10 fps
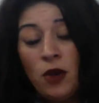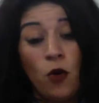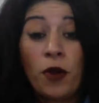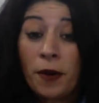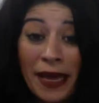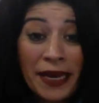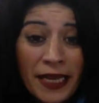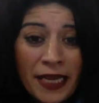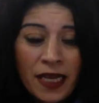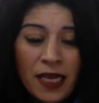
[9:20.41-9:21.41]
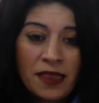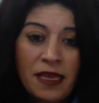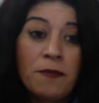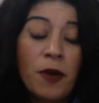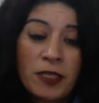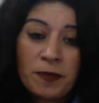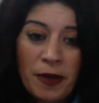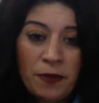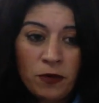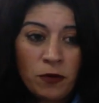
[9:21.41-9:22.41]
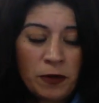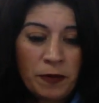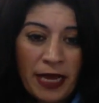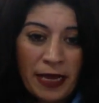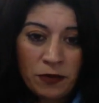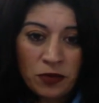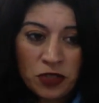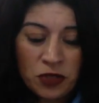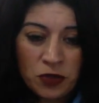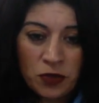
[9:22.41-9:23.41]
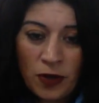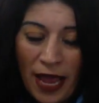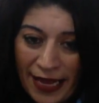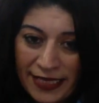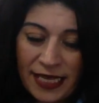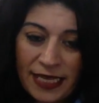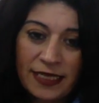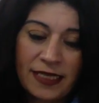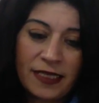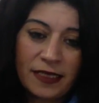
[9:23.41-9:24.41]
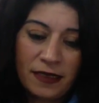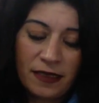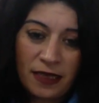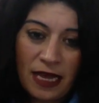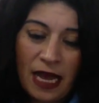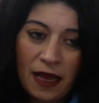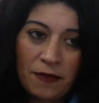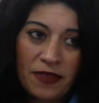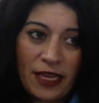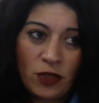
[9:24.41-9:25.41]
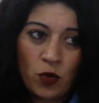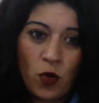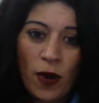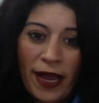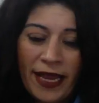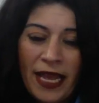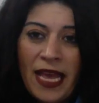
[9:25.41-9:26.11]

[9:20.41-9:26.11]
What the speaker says: automatic, then most people would be able to access that doorway.